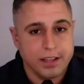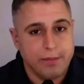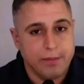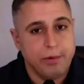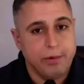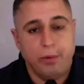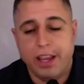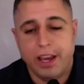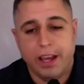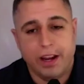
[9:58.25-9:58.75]
I
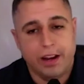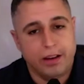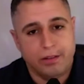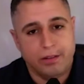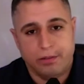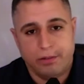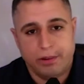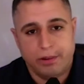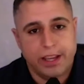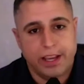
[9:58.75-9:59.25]
mean, we had a,
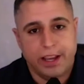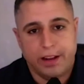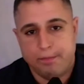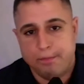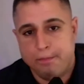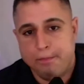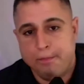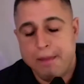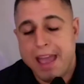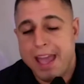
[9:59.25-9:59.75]
we had
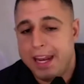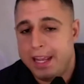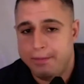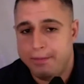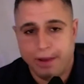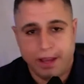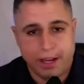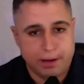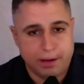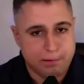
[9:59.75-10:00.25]
many
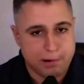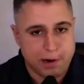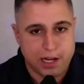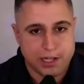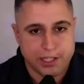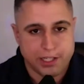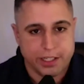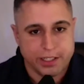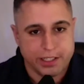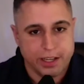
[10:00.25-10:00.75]
many
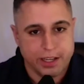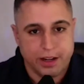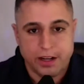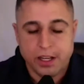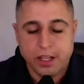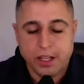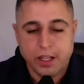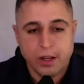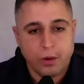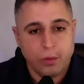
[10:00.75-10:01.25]
projects that
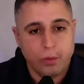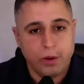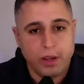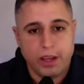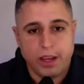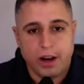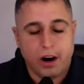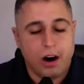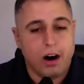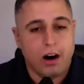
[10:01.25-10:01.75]

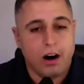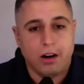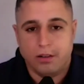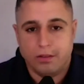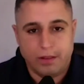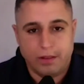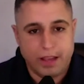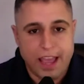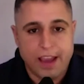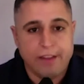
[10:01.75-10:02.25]
we
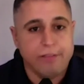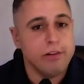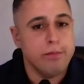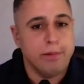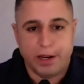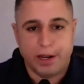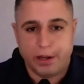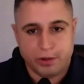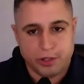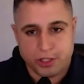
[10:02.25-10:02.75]
all
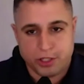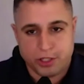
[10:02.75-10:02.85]
everybody was